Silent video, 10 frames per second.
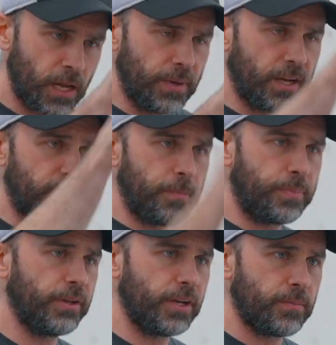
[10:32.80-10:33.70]
because you're
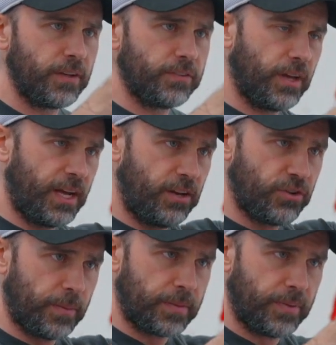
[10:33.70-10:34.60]
building muscle and
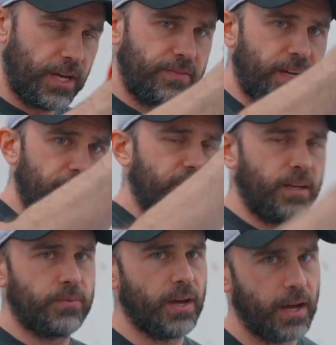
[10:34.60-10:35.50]
dropping body fat at the
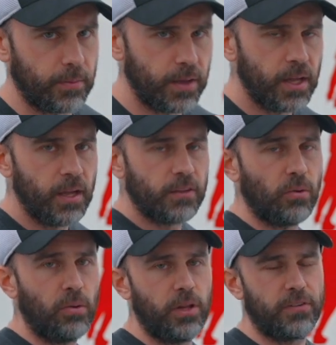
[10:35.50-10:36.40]
same time.
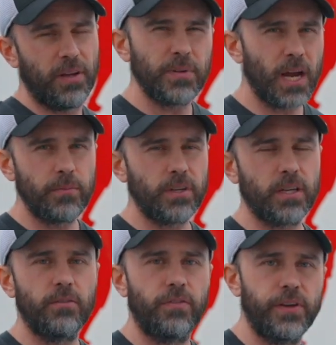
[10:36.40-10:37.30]
So sometimes it
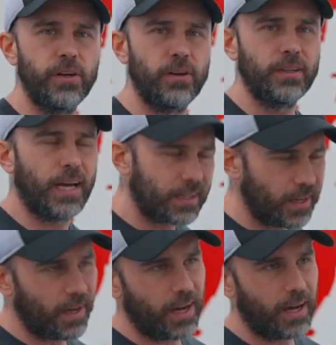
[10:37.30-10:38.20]
can feel like,
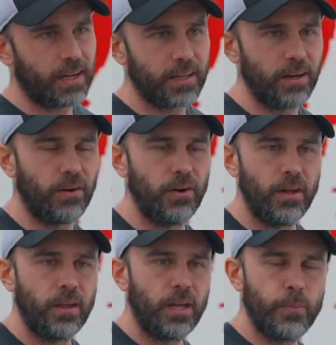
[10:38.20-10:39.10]

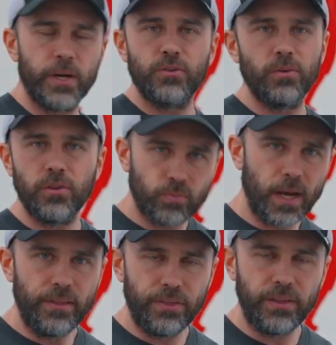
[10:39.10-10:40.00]
am I doing the
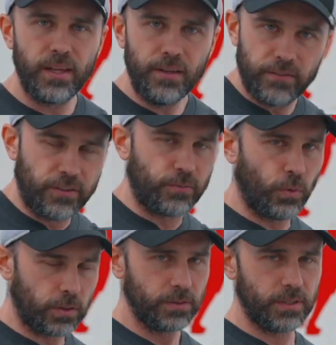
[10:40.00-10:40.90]
right thing? Is
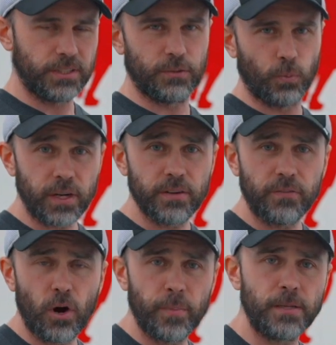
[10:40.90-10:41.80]
this working
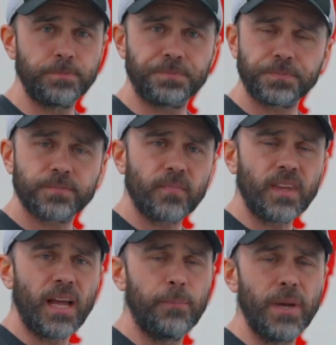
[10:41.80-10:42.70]
for me?
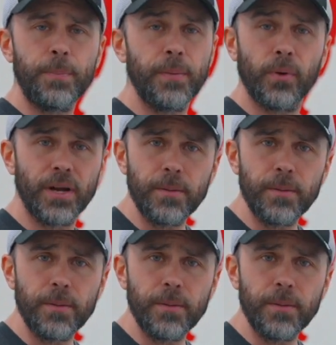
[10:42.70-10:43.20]
And many people are